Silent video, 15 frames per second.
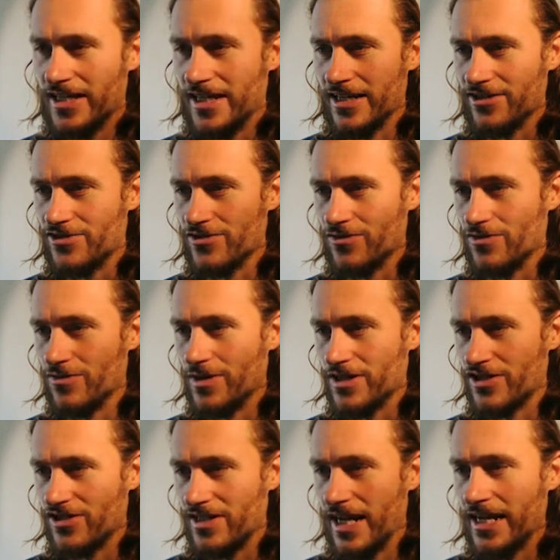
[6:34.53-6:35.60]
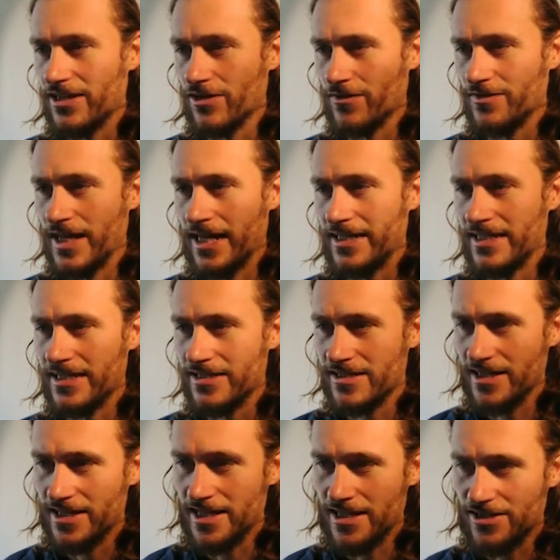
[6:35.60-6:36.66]
into a state of that he
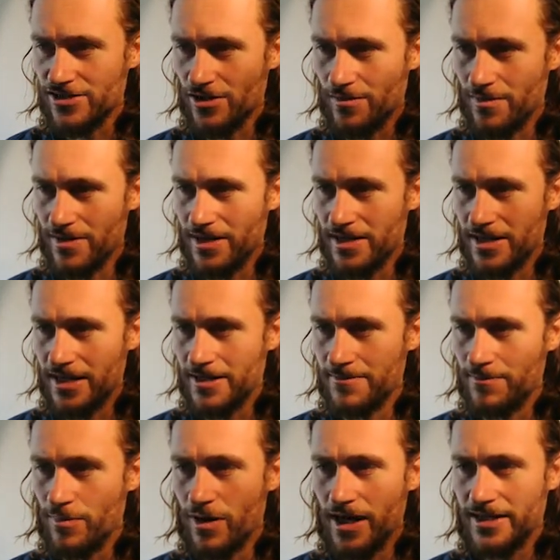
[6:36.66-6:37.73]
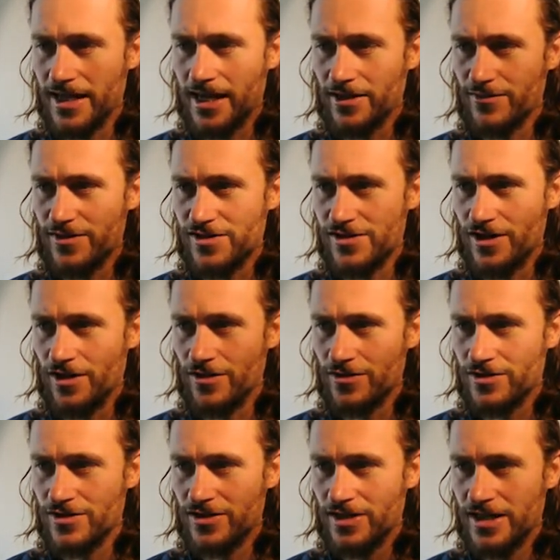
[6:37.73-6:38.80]
has some blood out of his
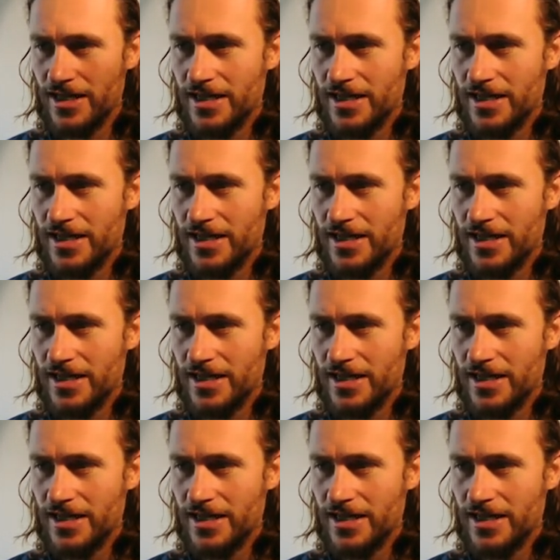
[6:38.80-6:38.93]
nose,